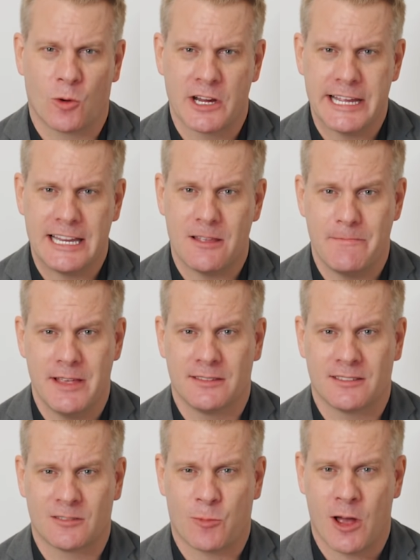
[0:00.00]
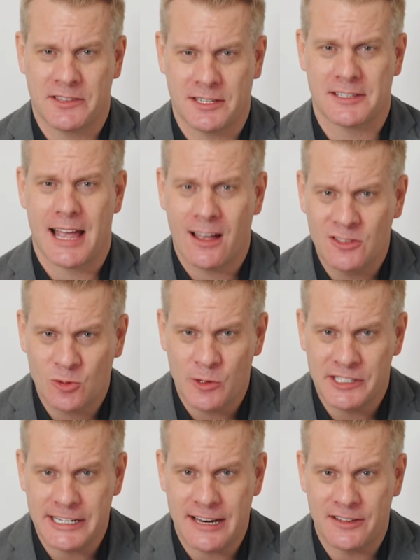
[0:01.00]
working in the business process
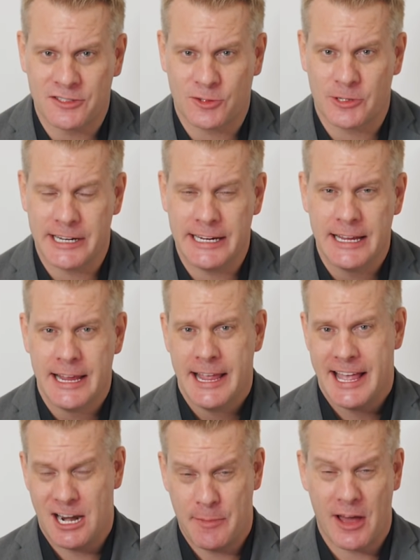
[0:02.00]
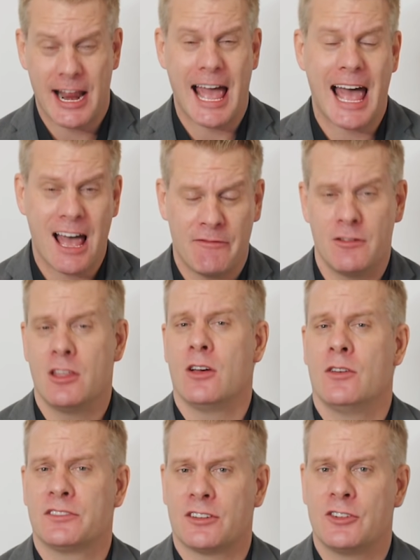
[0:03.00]
outsourcing industry, and about half of
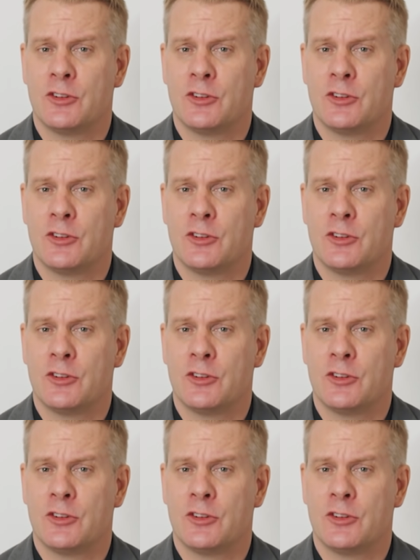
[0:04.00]
those are